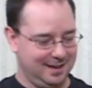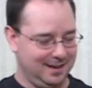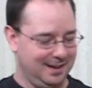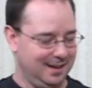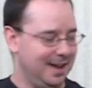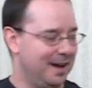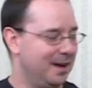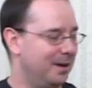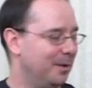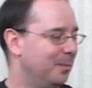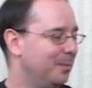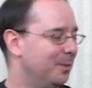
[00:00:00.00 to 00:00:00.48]

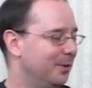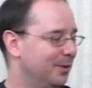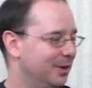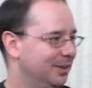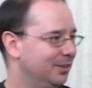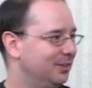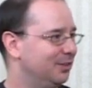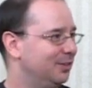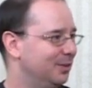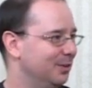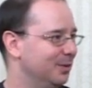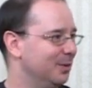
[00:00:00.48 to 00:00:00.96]

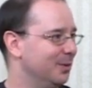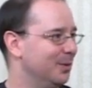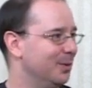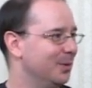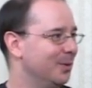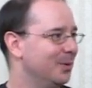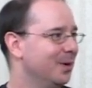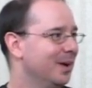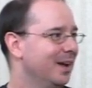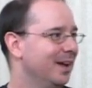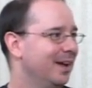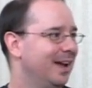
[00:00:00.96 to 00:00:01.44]
Hellboy
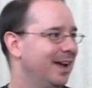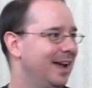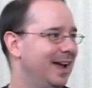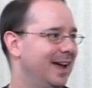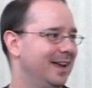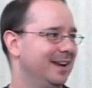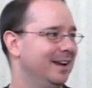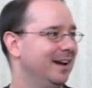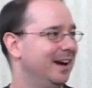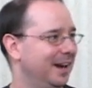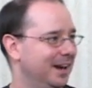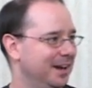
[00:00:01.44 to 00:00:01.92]
2,
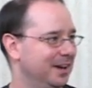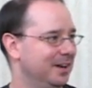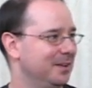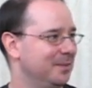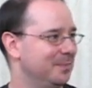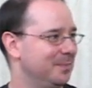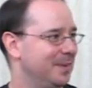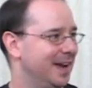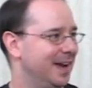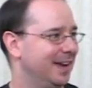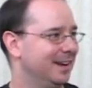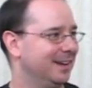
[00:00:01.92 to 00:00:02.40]
and
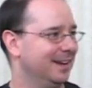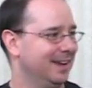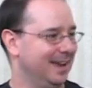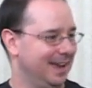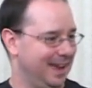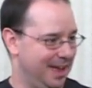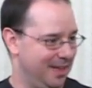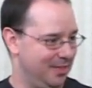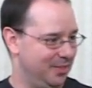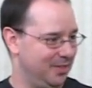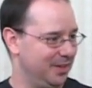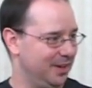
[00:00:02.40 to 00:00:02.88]
Iron Man,
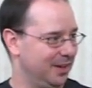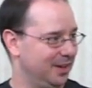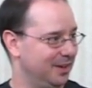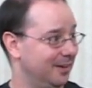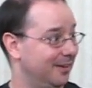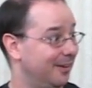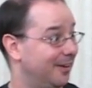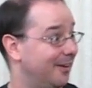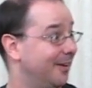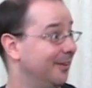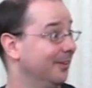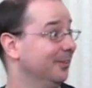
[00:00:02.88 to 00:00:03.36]
and then
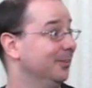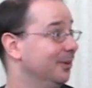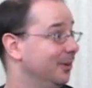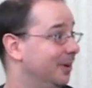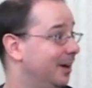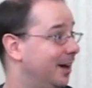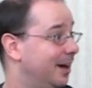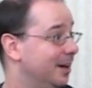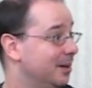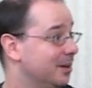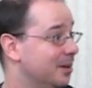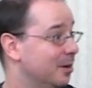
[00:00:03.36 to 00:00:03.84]
our little
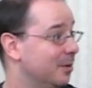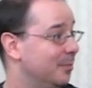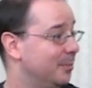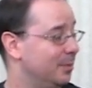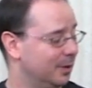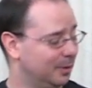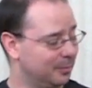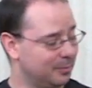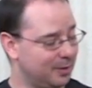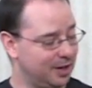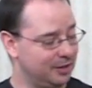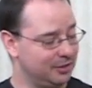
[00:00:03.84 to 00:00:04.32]

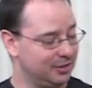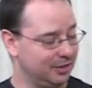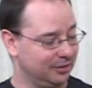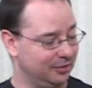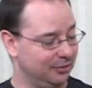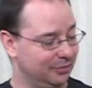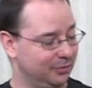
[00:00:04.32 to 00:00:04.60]
audiobook project.